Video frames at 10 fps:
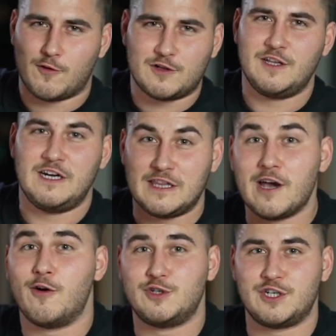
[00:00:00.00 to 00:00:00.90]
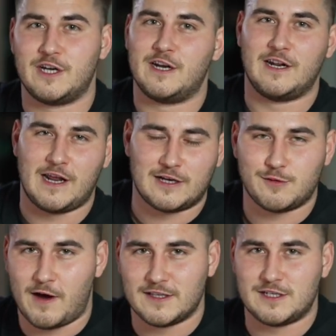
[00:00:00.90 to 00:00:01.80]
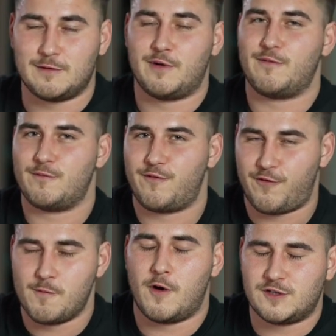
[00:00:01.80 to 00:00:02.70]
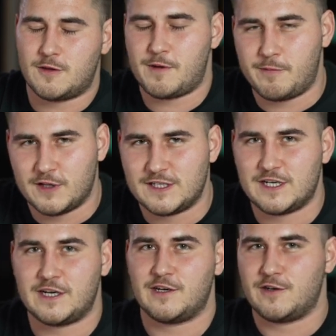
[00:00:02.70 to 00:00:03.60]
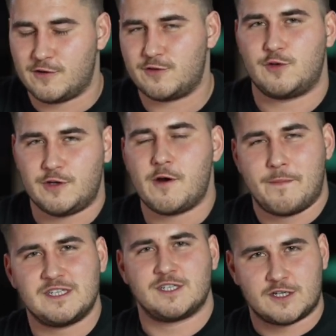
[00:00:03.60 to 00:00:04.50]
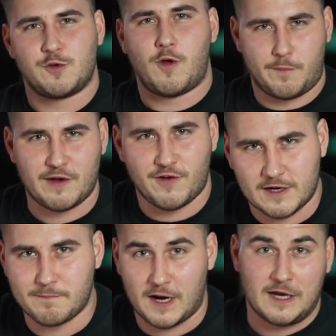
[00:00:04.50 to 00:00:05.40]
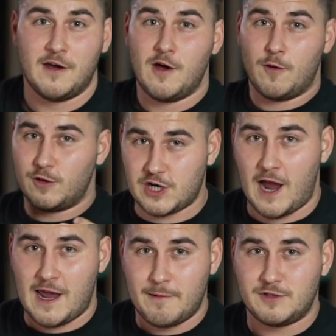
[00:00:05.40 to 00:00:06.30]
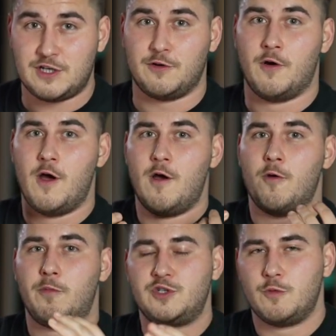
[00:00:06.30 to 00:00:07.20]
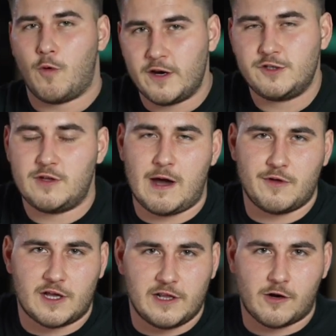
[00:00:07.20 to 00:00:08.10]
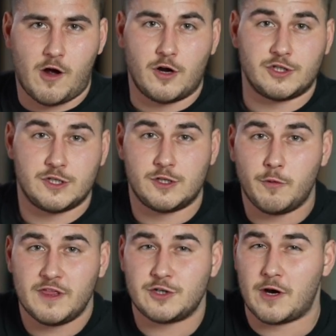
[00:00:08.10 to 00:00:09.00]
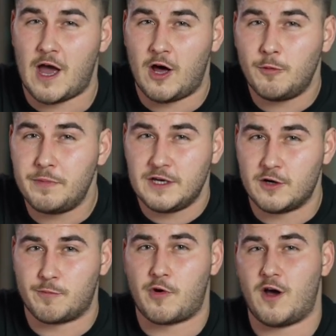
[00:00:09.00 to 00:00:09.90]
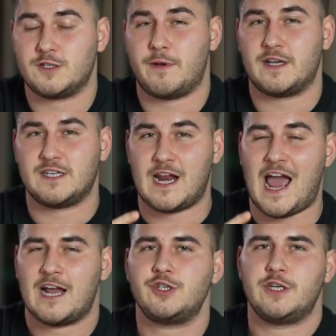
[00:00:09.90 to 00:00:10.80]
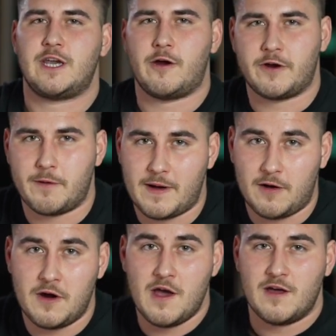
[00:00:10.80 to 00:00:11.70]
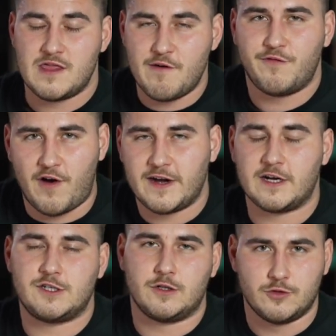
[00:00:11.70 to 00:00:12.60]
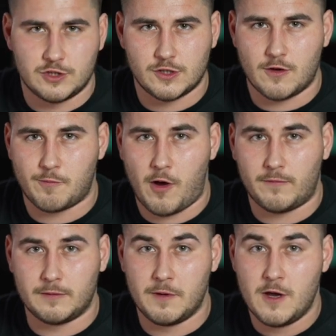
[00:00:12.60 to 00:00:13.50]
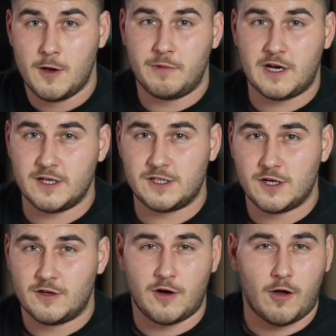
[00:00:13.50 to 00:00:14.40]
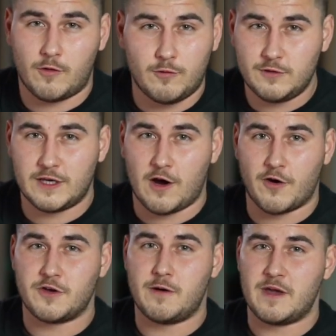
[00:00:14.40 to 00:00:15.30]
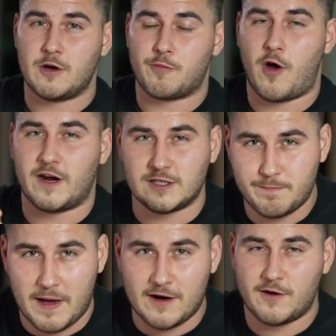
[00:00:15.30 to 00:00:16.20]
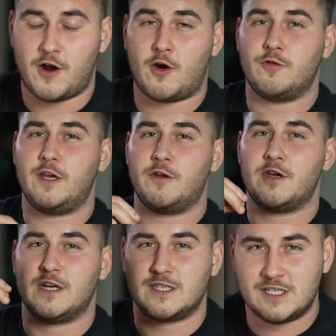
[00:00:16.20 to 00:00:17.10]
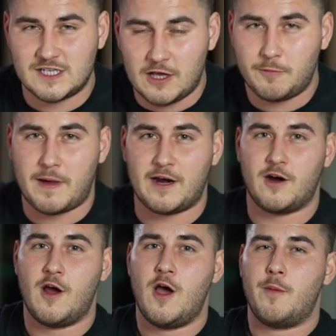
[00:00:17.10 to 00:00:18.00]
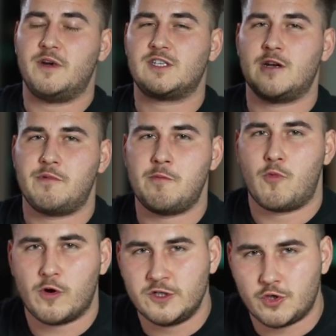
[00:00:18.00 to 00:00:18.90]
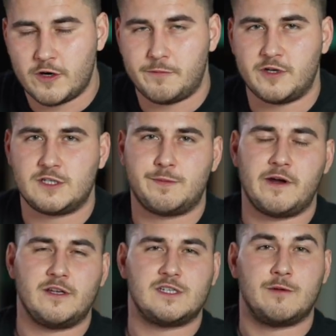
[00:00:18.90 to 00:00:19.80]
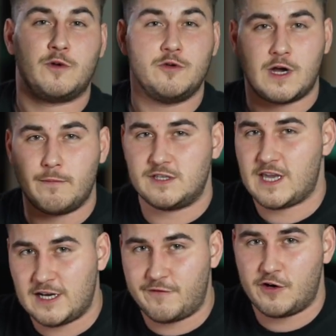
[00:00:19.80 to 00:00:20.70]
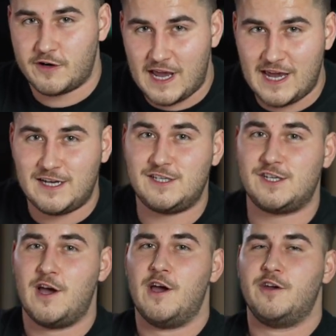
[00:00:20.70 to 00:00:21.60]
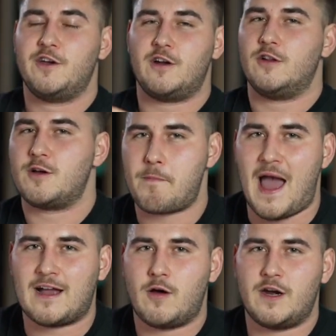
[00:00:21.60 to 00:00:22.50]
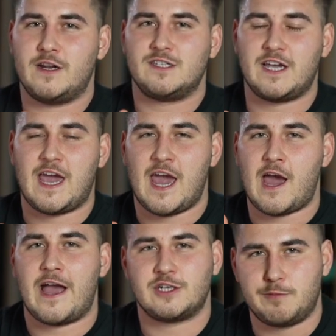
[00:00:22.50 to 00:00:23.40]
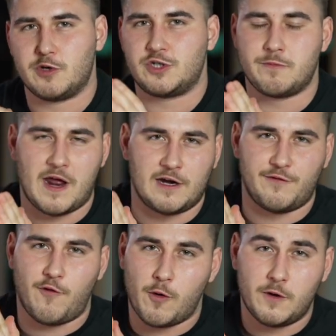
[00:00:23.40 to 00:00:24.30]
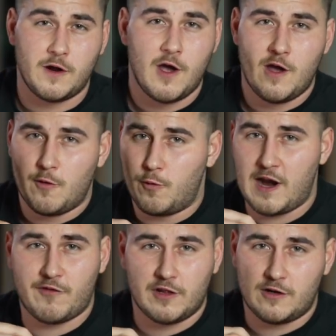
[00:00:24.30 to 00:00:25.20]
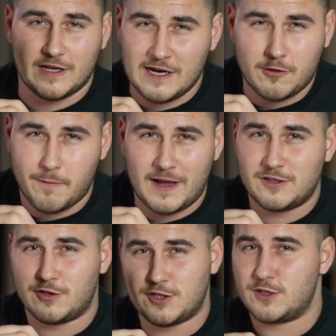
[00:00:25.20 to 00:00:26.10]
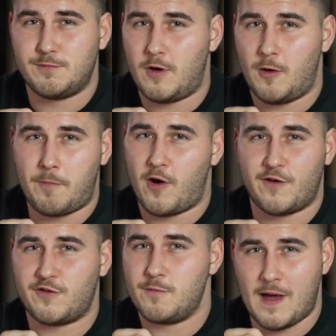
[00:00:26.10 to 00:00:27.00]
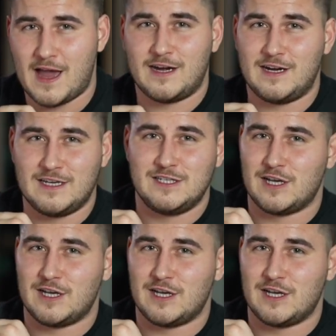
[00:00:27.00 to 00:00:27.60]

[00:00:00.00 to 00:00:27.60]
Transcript: cleaning the ocean and X, Y, and Z. But for most of the people listening, you're in business because you want to make fucking money, which I am too. But you want to do that with a clear conscience, knowing that you're helping your prospects and actually caring about them finding a solution to their problem. Because not only are you going to make your products better, not only are you going to sell better, but it's going to be a more enjoyable experience. And when you come to the end of your days, you're going to look back on it and say, hey, I actually pushed humanity forward. Whatever little incremental small part of humanity's